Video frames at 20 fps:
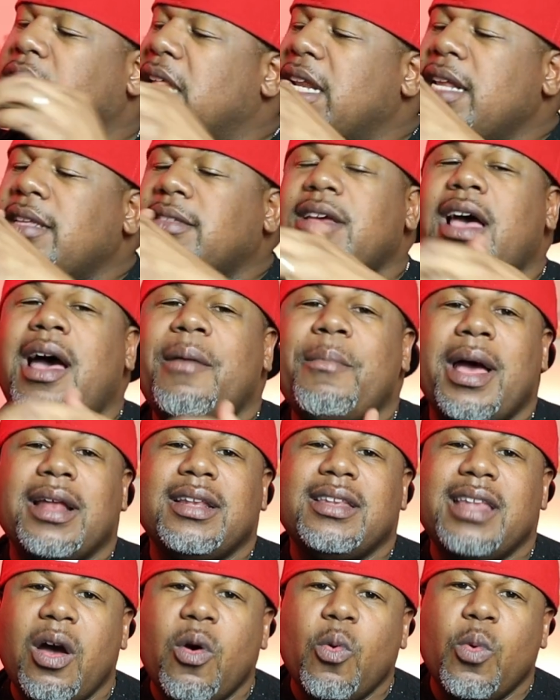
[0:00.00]
Anytime I
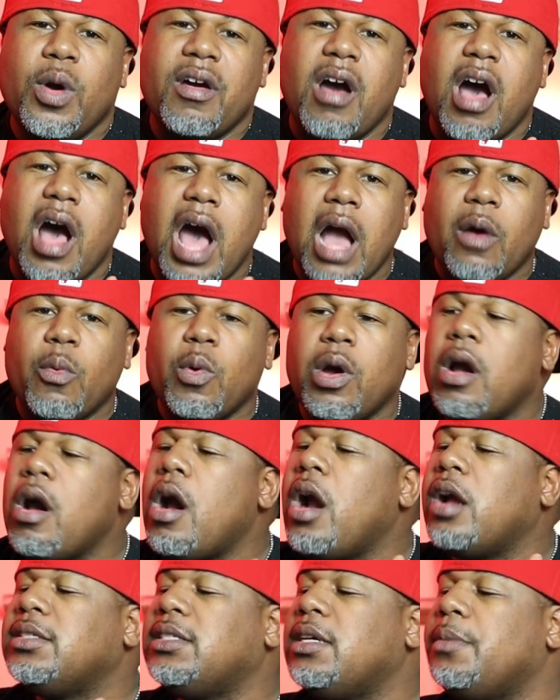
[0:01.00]
dealt with Aqua
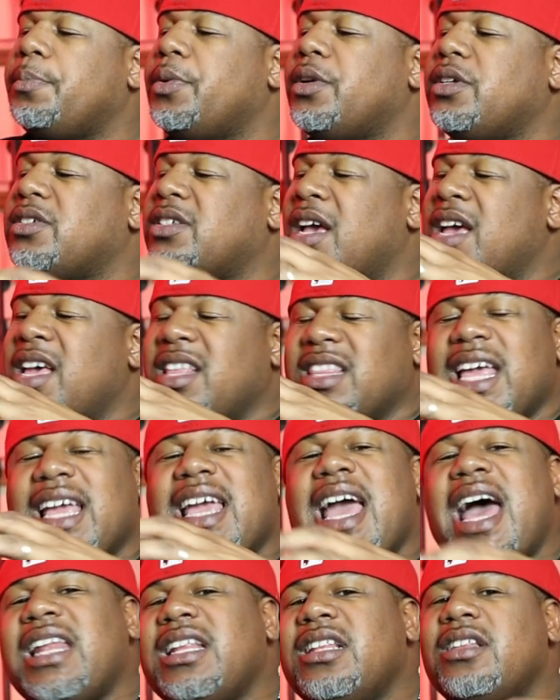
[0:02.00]
zippers, they
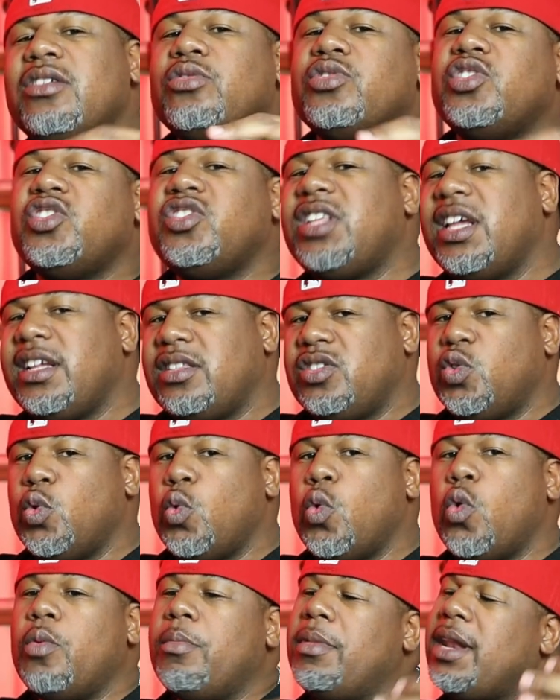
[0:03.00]
got a little stick to
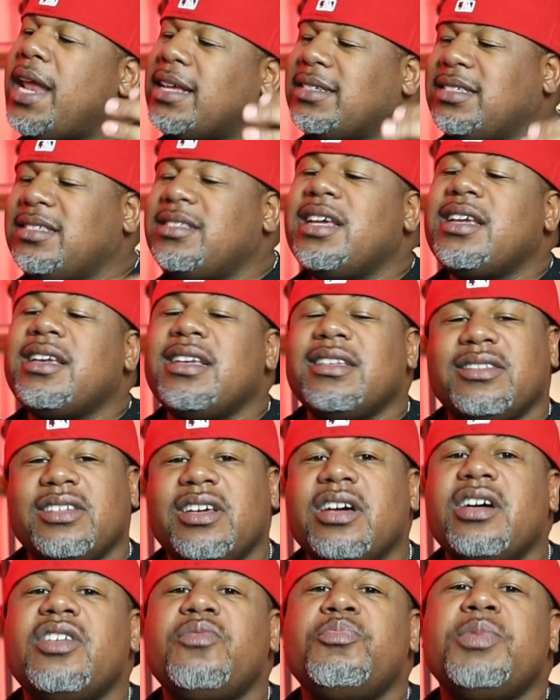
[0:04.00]
them, and that stick is
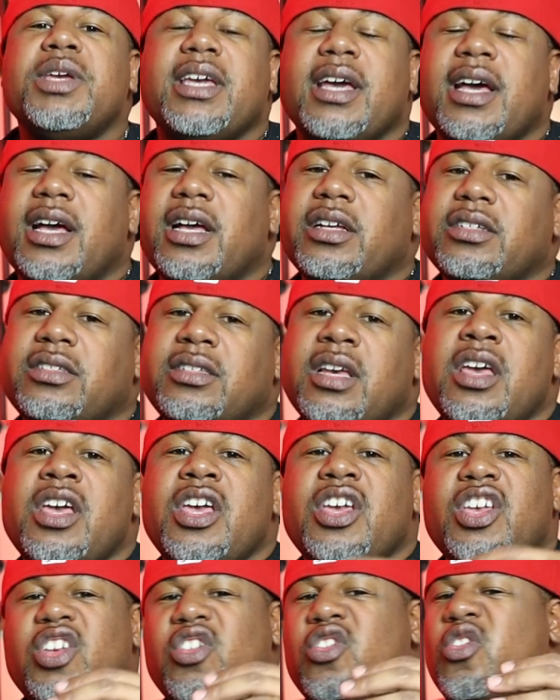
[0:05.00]
good because
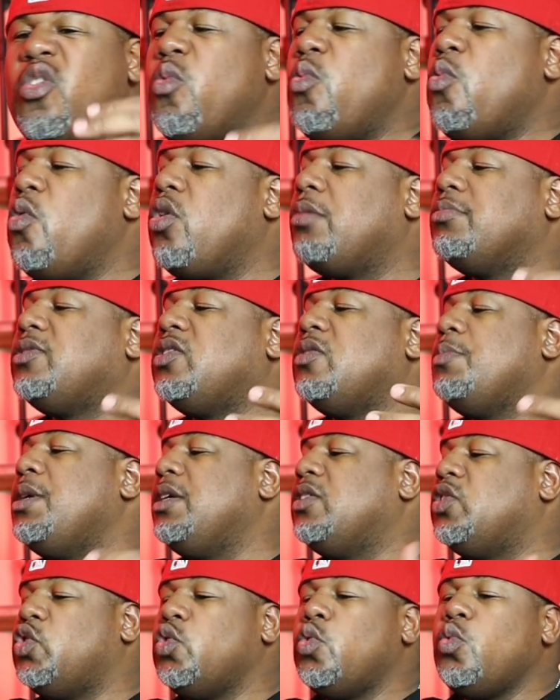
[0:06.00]
you don't want them to be
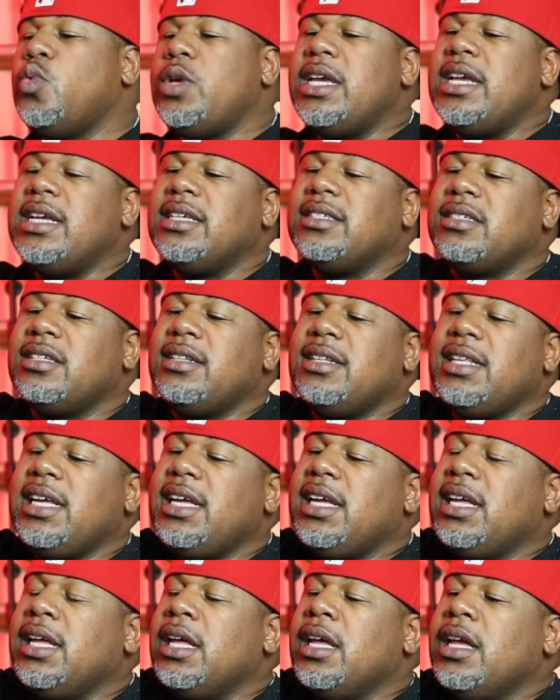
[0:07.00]
too
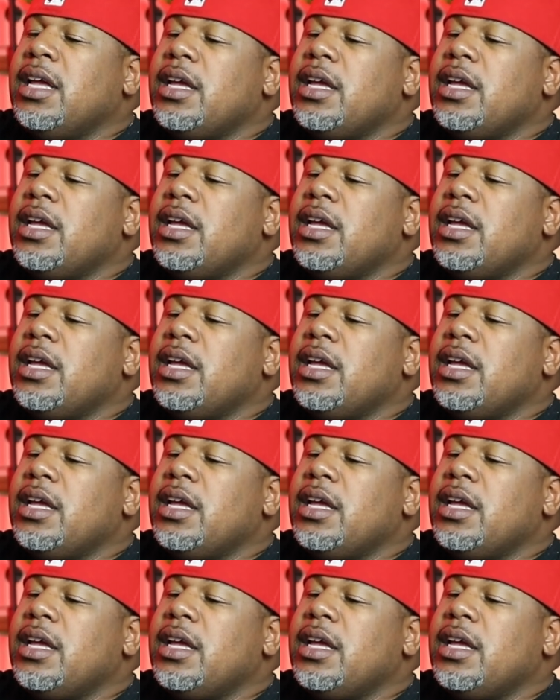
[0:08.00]
easily,